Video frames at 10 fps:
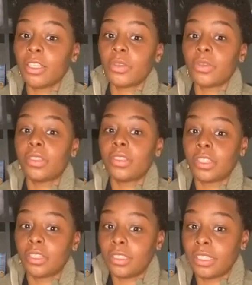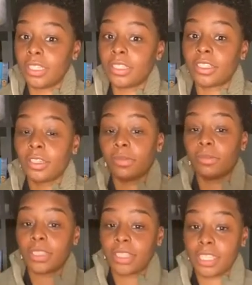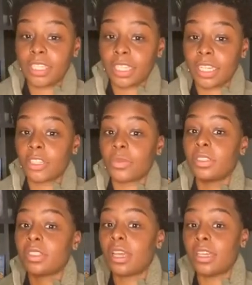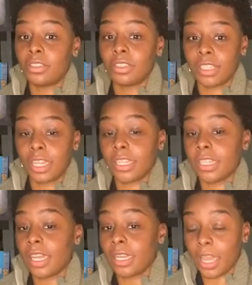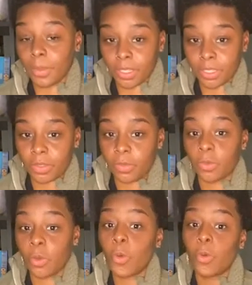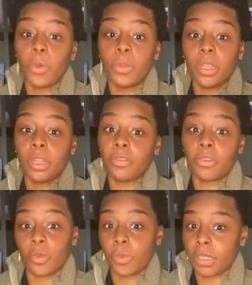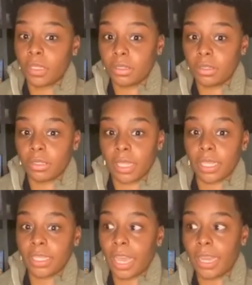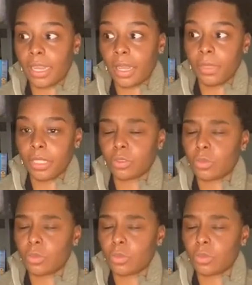you need to date some seasoned lesbians that understand the dynamics of women loving women, like dynamics.